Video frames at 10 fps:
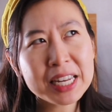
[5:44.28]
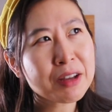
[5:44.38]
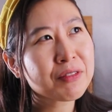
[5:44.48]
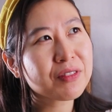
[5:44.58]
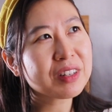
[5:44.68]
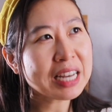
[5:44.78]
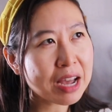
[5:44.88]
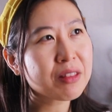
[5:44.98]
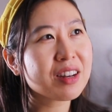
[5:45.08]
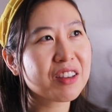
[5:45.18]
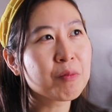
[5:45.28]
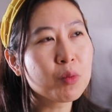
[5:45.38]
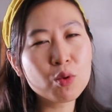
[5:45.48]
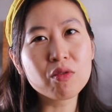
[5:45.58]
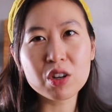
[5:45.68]
enough, now that I've
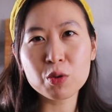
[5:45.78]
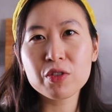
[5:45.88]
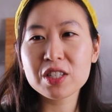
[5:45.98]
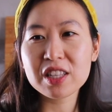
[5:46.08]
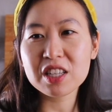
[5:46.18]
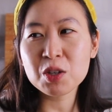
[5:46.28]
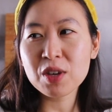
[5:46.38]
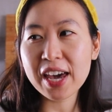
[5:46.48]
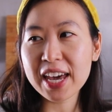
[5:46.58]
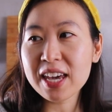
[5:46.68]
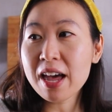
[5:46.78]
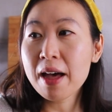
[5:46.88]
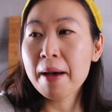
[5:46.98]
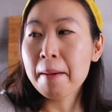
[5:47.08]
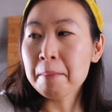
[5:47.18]
moved over to the UK,
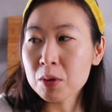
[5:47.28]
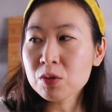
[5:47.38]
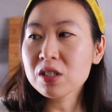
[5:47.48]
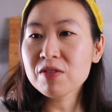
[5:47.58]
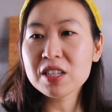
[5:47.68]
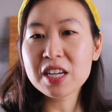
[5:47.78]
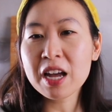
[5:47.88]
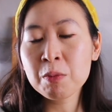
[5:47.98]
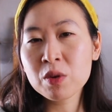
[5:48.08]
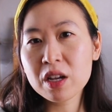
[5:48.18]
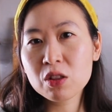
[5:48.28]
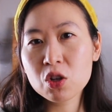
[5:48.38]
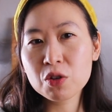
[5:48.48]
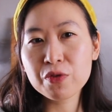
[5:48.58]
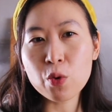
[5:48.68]
most of the time when I
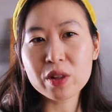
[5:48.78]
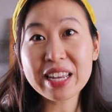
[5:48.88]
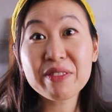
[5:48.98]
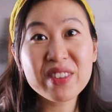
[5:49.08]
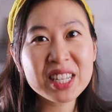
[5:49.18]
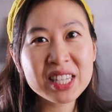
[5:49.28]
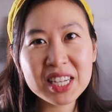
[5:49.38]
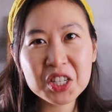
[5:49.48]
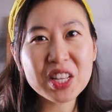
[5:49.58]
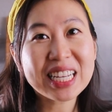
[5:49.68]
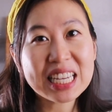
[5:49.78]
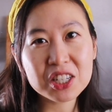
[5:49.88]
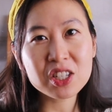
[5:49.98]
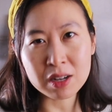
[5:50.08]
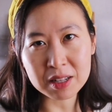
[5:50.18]
look for like vintage like
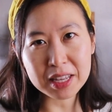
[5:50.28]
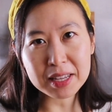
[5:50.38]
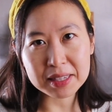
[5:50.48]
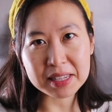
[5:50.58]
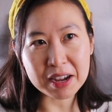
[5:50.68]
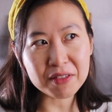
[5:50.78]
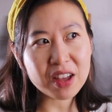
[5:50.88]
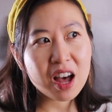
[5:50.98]
kitchenalia stuff,